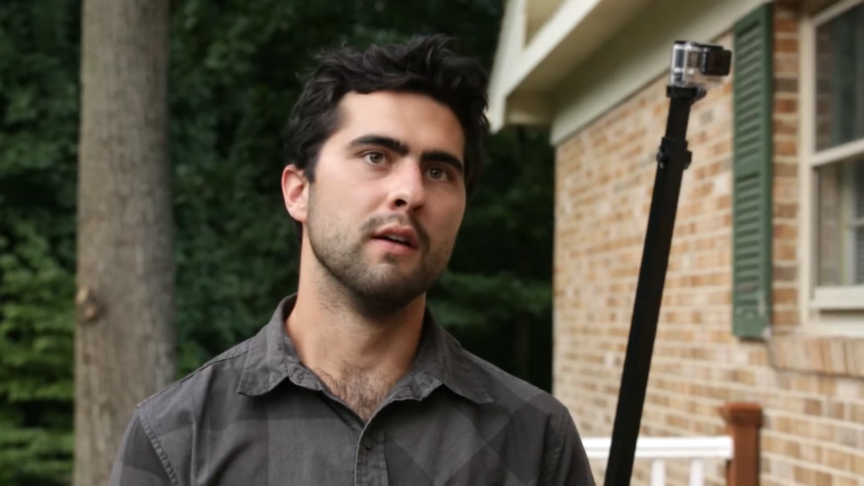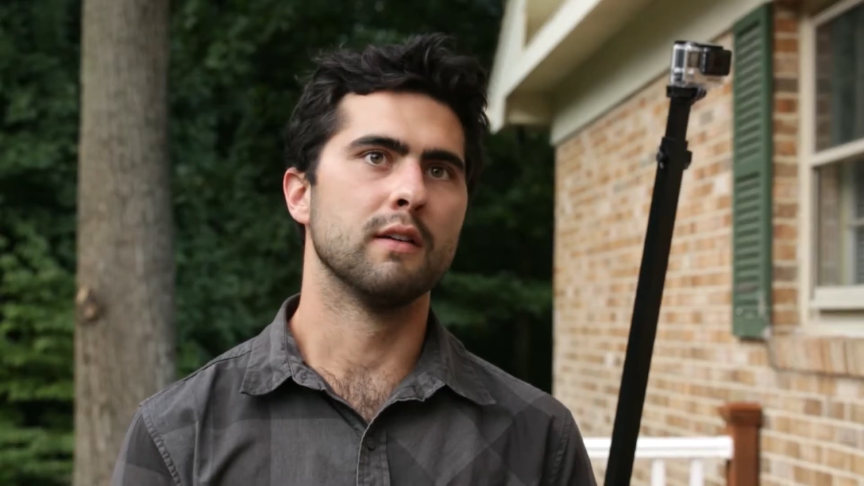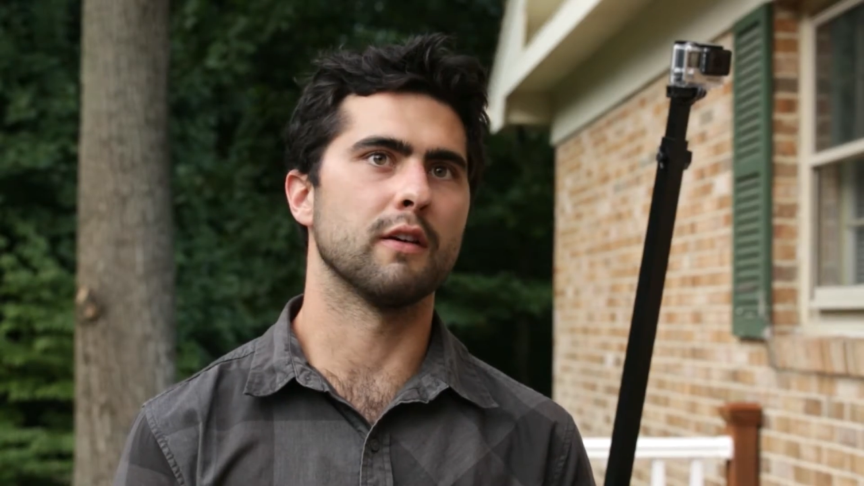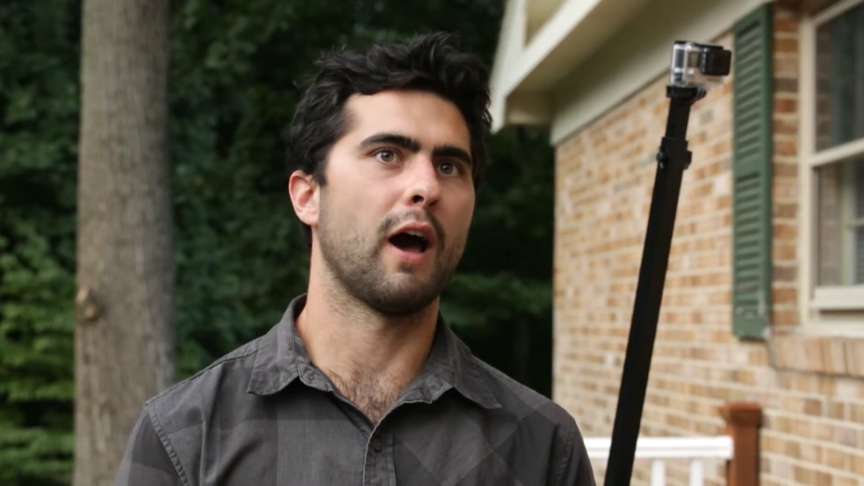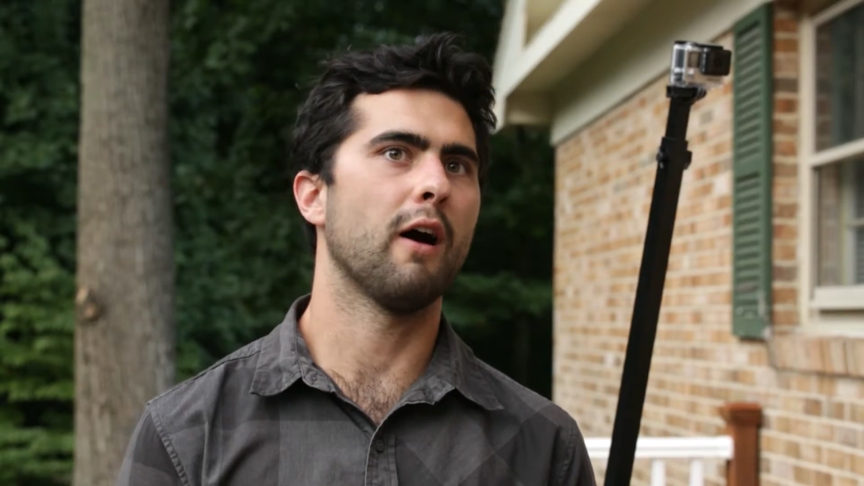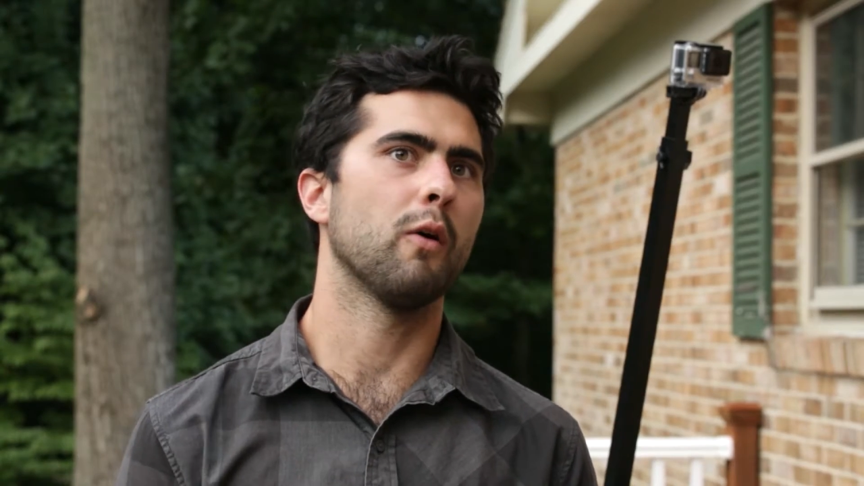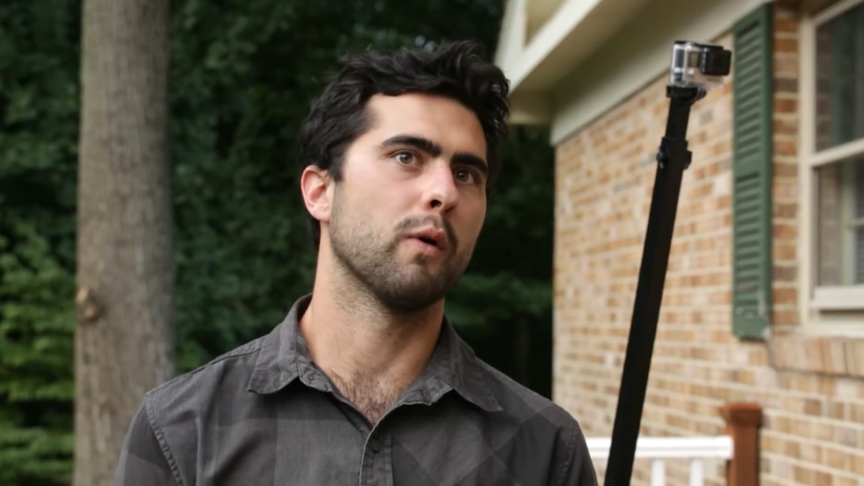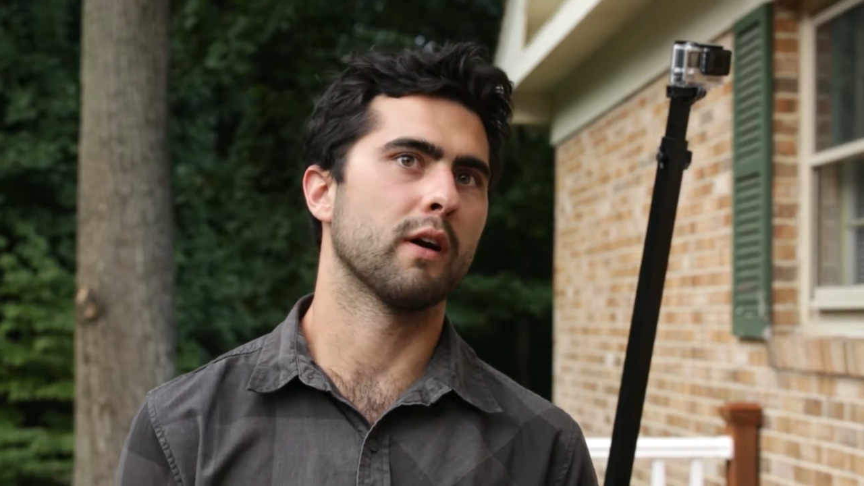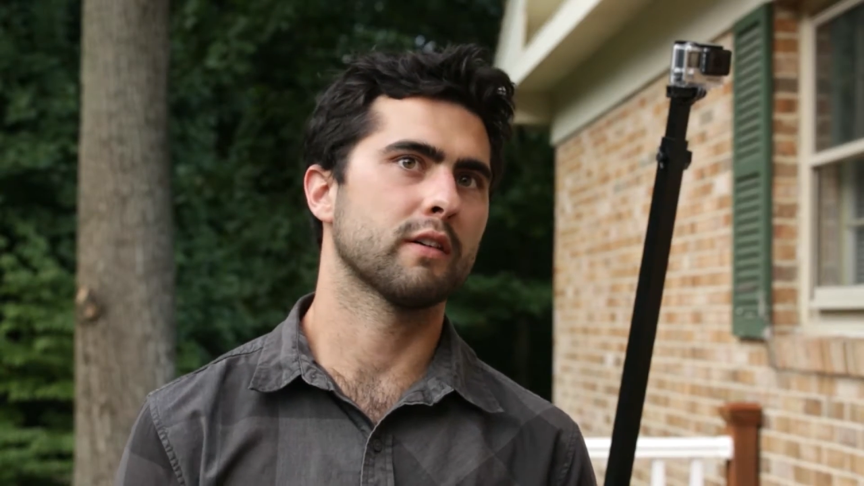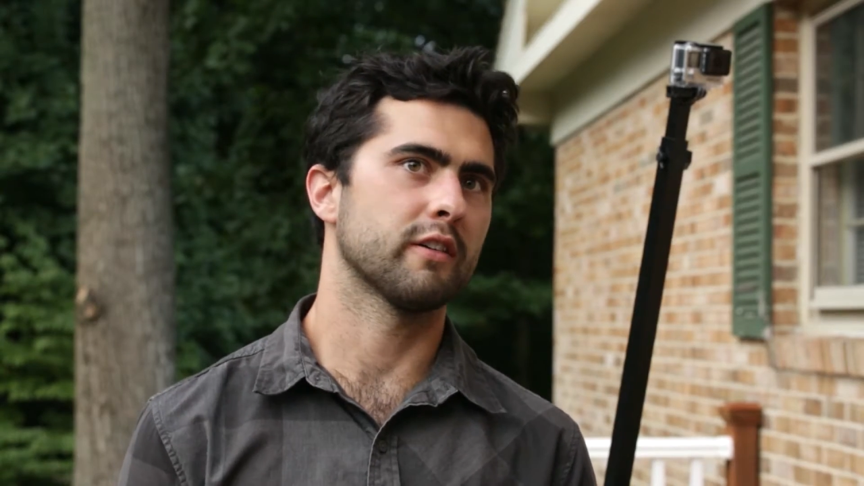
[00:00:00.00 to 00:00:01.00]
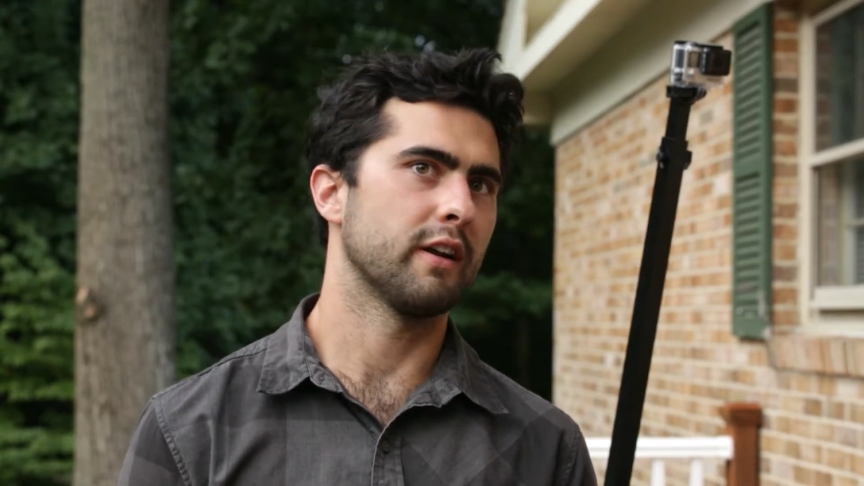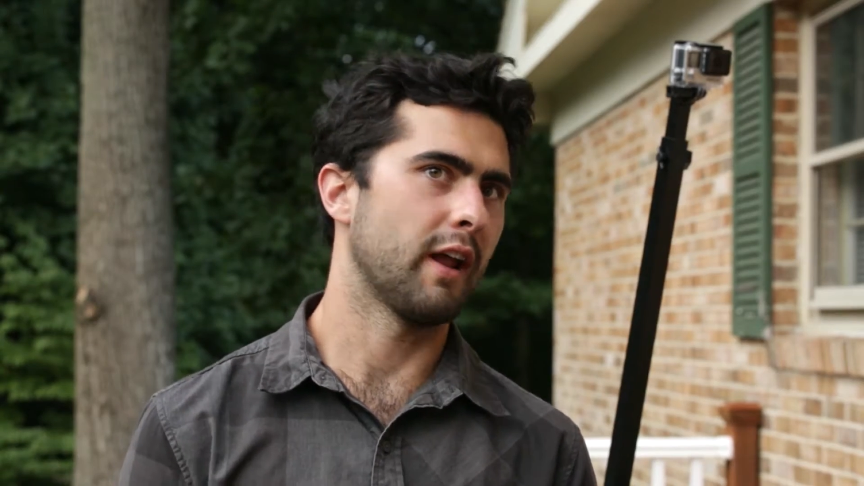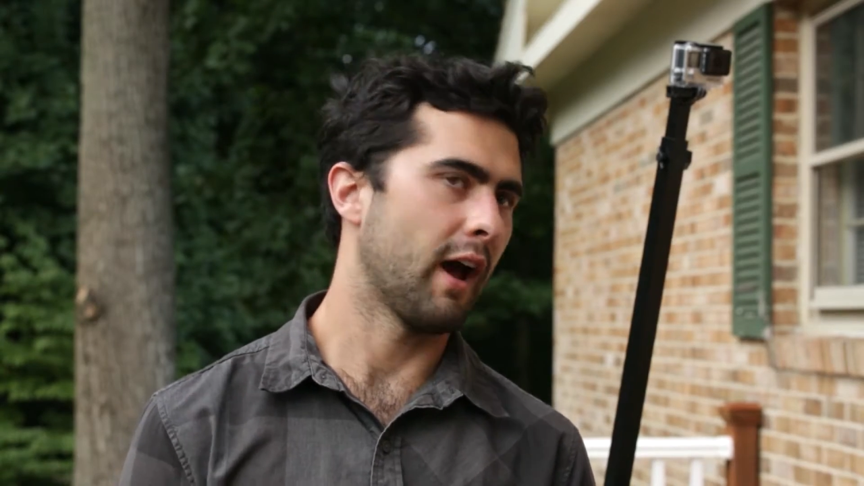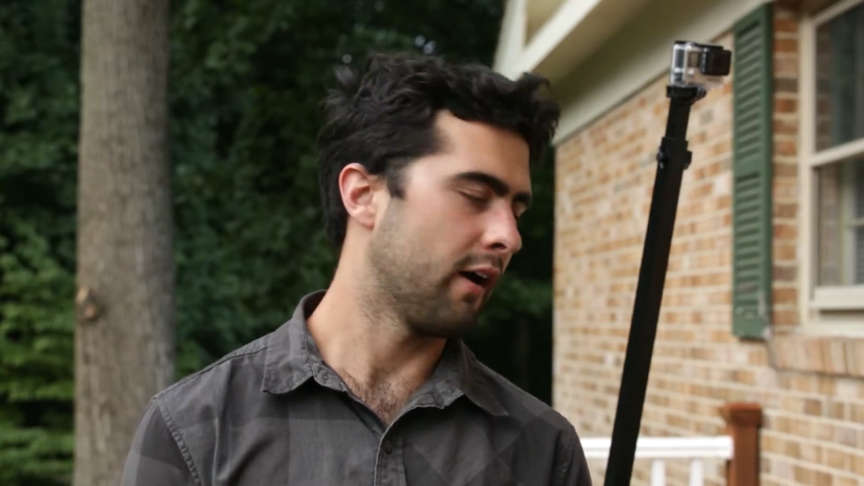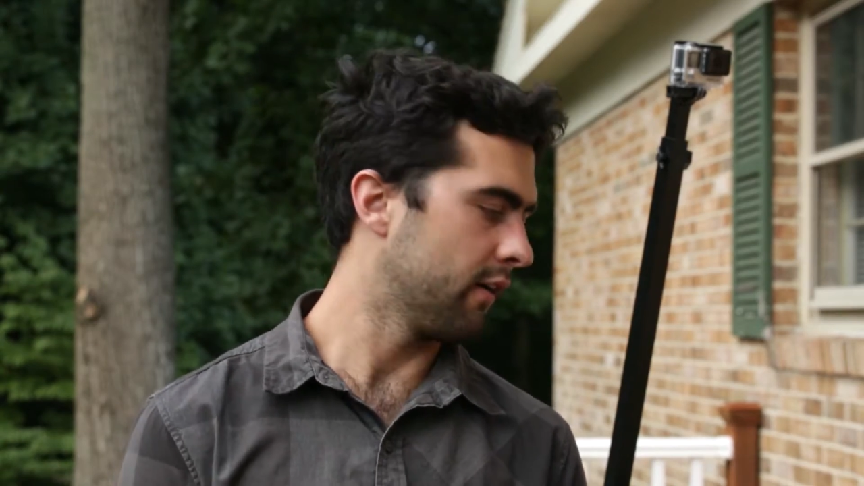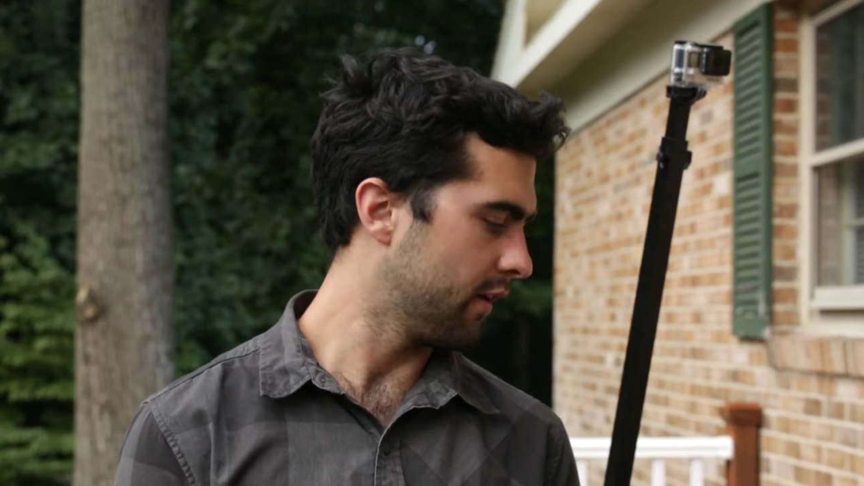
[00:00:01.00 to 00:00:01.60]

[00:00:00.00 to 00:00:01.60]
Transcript: So how it works right now,